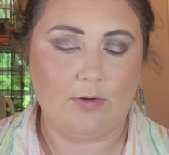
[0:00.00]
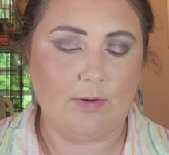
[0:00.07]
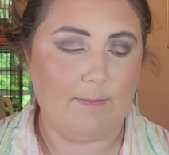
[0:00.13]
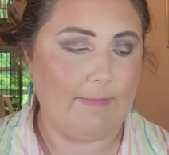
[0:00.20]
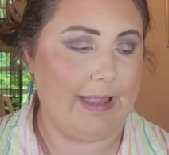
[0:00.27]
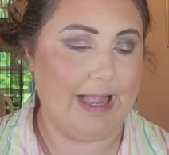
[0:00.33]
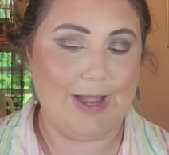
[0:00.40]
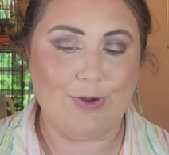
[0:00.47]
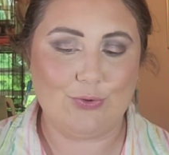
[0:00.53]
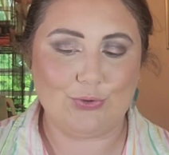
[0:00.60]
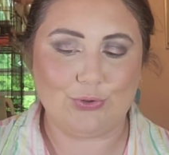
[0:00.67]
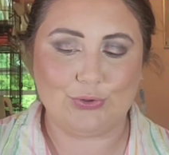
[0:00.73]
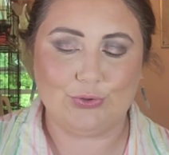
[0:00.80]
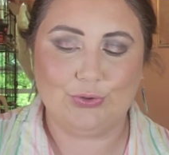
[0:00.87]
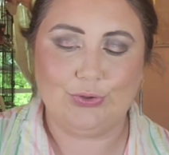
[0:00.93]

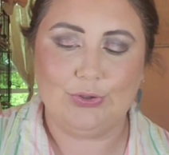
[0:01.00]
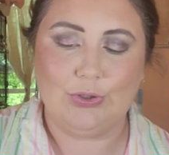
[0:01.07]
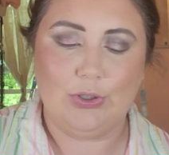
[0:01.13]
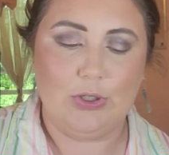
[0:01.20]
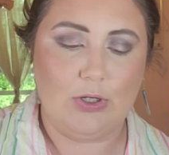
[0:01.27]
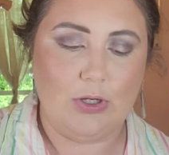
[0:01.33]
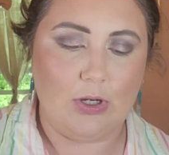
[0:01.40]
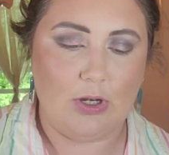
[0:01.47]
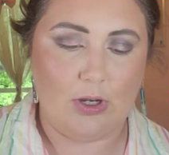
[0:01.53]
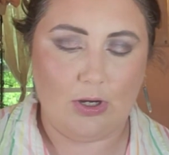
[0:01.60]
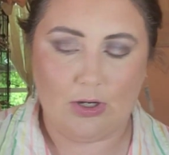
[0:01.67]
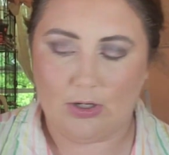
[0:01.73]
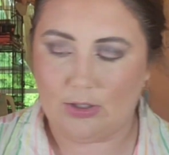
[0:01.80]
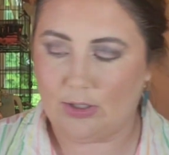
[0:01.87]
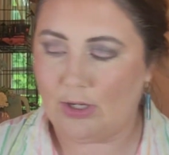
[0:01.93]
powder
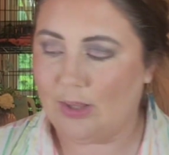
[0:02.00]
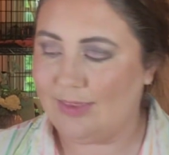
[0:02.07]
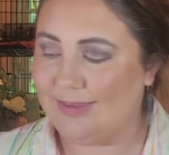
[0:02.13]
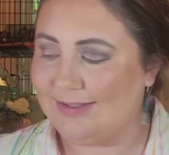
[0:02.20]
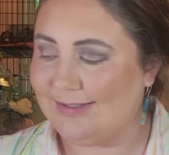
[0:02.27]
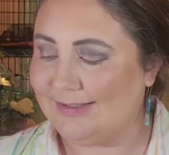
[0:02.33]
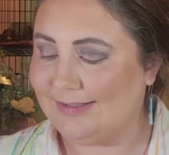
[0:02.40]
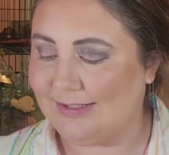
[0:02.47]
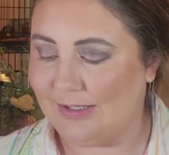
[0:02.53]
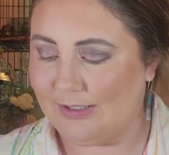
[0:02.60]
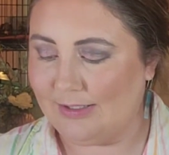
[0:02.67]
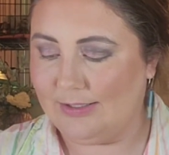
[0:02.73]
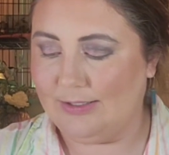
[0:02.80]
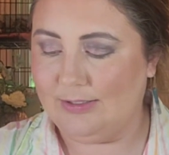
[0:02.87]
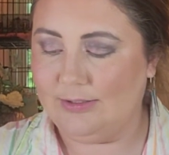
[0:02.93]
on the
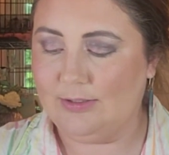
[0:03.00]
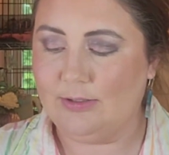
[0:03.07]
side.